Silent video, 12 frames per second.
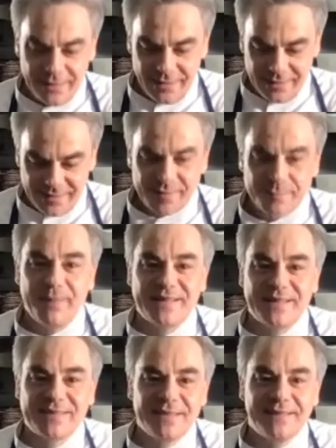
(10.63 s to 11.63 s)

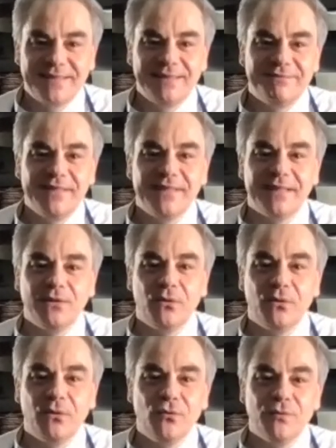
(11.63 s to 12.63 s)
spätzle the very
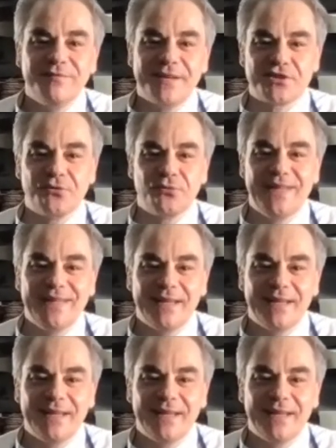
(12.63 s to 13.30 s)
old-fashioned way,